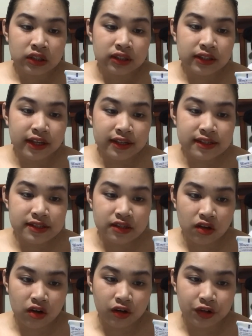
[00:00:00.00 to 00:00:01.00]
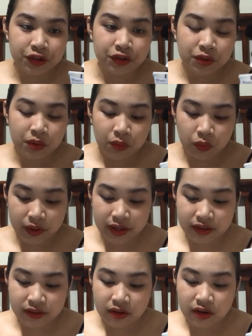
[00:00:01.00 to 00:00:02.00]
let us start
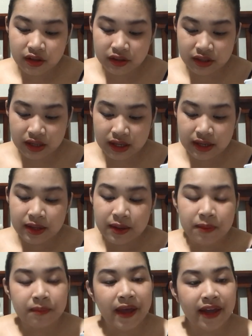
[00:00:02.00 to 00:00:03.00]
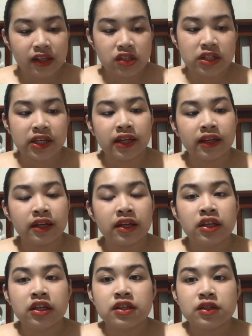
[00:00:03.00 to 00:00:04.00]
with the packaging.
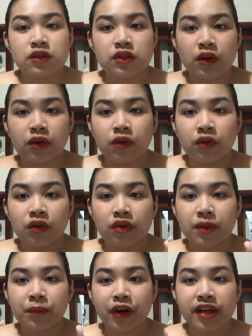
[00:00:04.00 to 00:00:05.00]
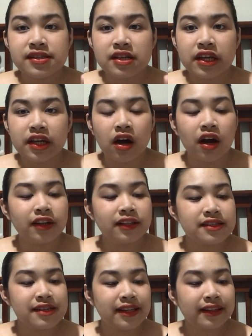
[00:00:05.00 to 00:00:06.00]
So the price that I got
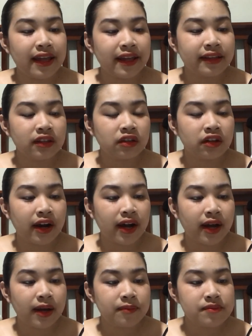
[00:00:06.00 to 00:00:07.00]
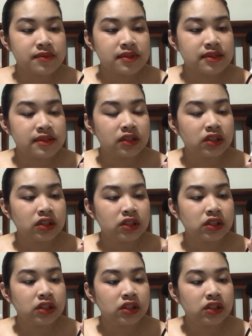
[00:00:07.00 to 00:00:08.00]
is a 10 grams.
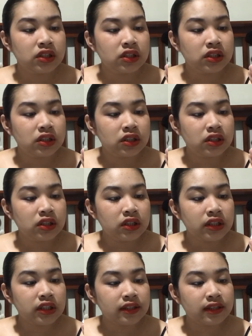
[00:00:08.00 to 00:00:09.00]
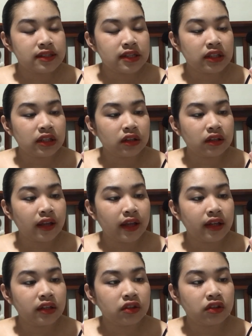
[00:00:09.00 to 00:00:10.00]
It has a
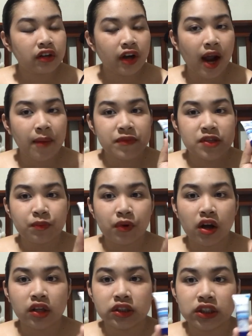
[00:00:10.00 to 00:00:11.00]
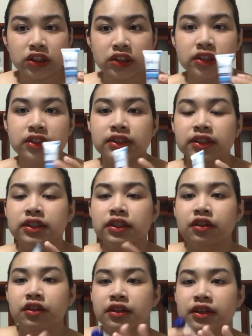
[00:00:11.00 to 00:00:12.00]
10 grams product
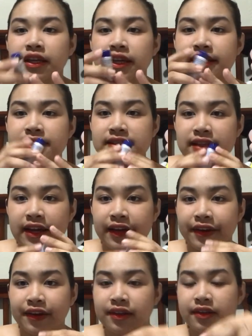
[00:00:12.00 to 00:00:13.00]
inside.